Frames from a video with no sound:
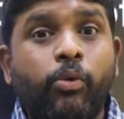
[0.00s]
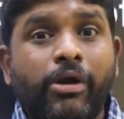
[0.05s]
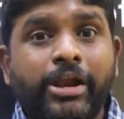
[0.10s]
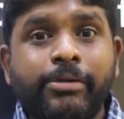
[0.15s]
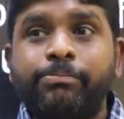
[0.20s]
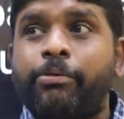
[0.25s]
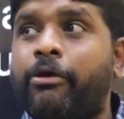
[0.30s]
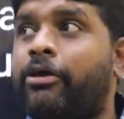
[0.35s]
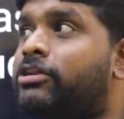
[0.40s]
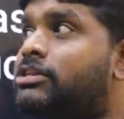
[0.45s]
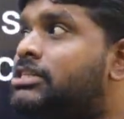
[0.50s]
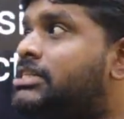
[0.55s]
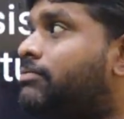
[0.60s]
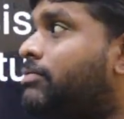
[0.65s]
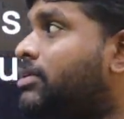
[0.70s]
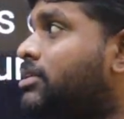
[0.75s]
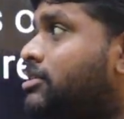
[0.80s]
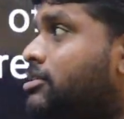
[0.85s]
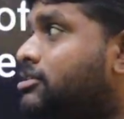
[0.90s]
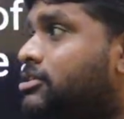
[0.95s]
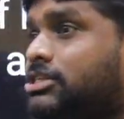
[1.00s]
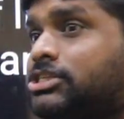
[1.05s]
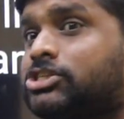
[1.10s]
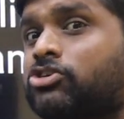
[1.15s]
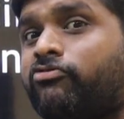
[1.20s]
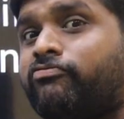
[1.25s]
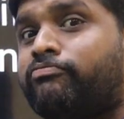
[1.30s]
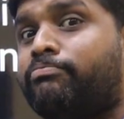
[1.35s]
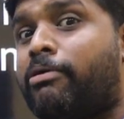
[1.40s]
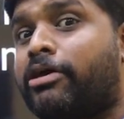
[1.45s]
1.7, this
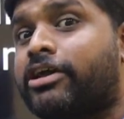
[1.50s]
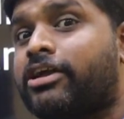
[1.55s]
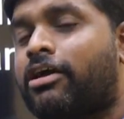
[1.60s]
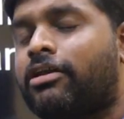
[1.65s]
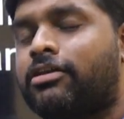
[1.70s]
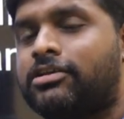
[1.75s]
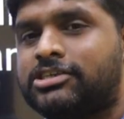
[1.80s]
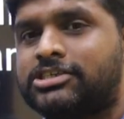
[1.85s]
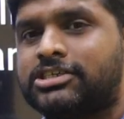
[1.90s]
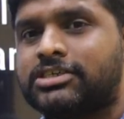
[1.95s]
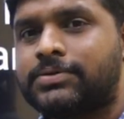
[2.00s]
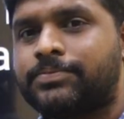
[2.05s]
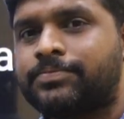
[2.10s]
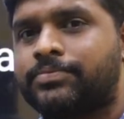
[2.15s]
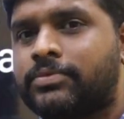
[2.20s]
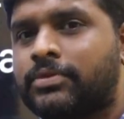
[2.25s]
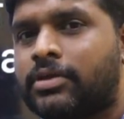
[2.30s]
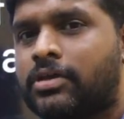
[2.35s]
is of biology.